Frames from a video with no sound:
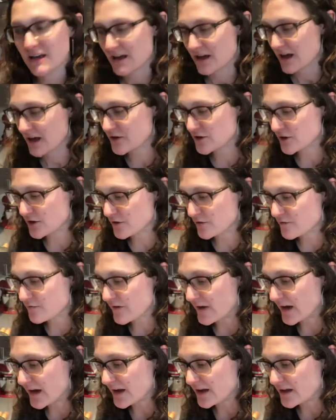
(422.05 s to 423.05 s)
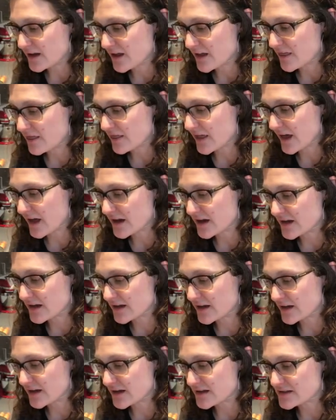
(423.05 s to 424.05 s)
and you're going to find that
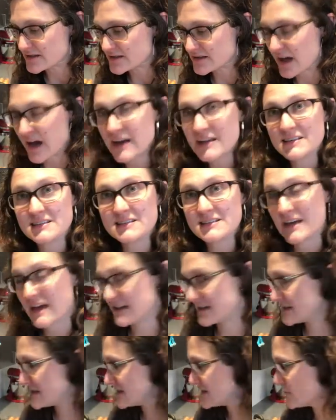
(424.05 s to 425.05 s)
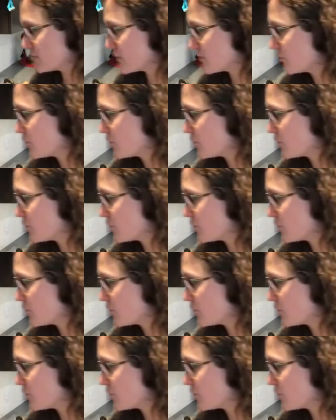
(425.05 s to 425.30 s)
it is not as dense. Where